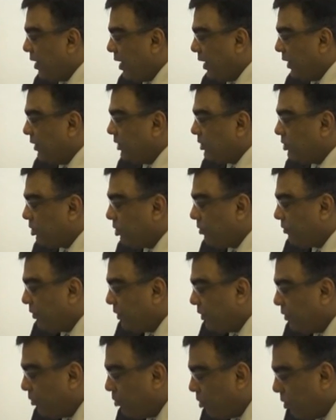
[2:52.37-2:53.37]
and instead of
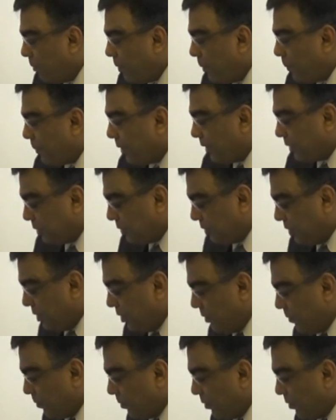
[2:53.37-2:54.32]
a normal pressure